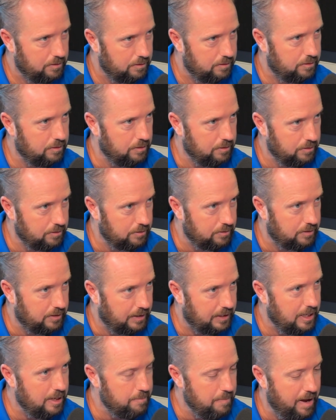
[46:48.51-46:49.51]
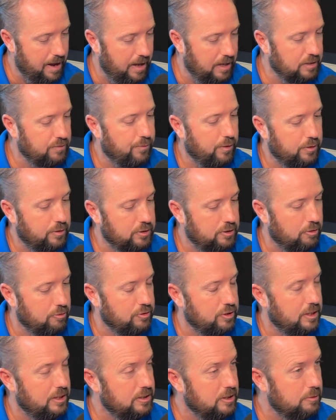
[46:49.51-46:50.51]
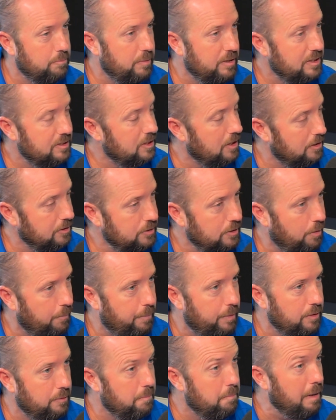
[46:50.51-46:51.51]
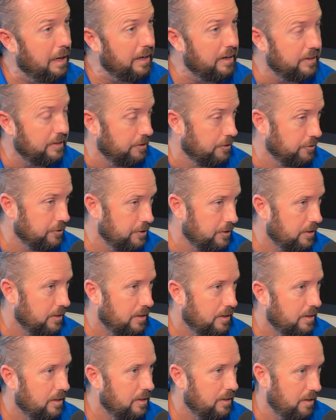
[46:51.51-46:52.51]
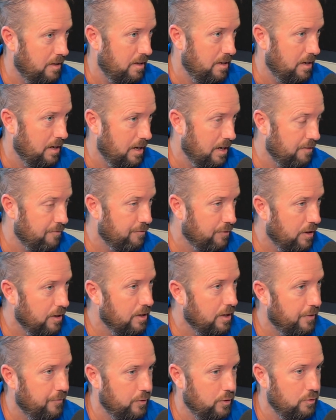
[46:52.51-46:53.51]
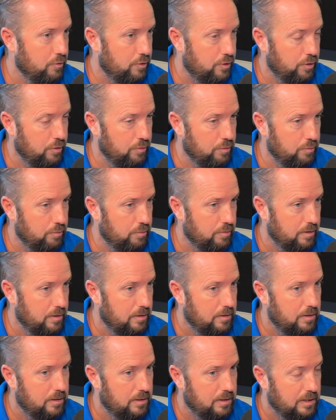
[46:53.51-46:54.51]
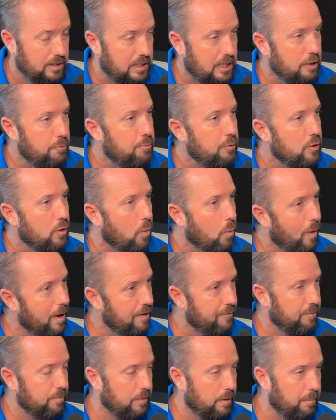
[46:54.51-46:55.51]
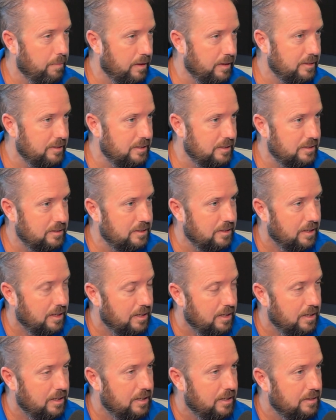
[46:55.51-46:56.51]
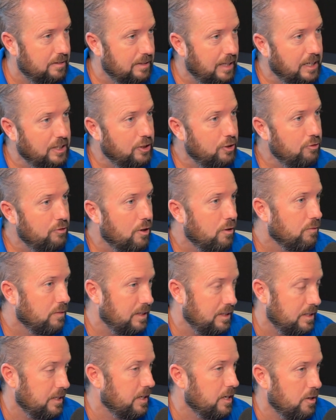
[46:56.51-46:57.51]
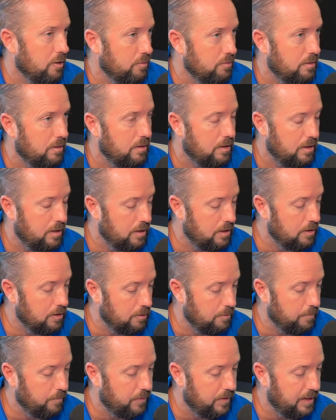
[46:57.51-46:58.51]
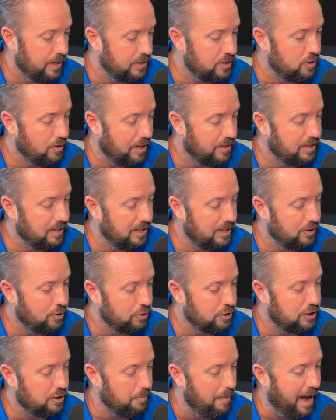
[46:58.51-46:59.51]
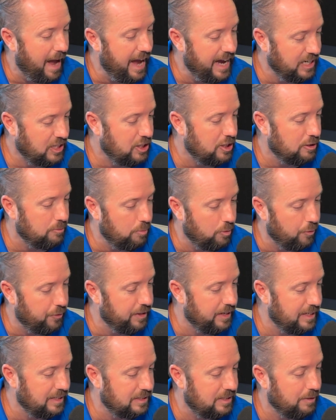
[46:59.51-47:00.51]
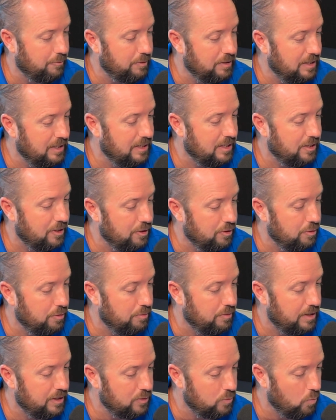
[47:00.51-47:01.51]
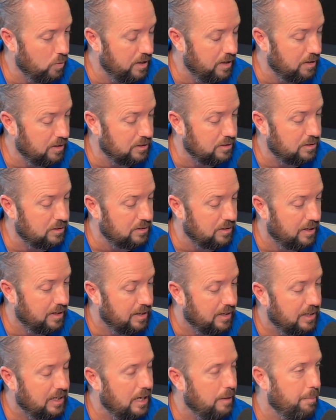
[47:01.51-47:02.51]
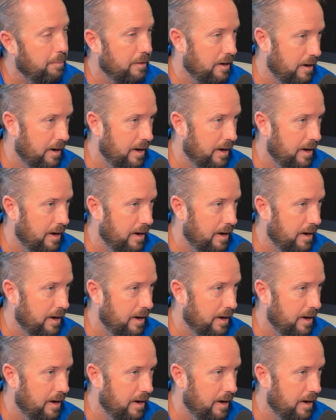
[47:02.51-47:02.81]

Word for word: to to keep my eyes focused on Jesus. But it's also putting barriers in front of you to keep you away from the places that you don't need to go. Um, and so I think there's some actionable things that we need to do as well as keeping our